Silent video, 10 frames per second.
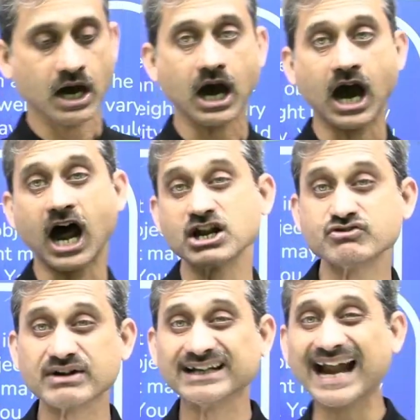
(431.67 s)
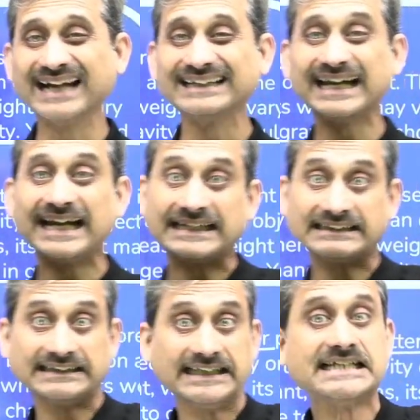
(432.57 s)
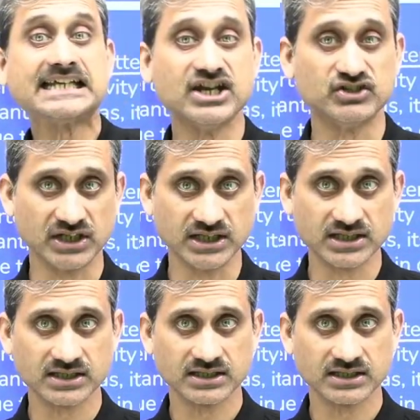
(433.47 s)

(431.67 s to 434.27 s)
180 kgs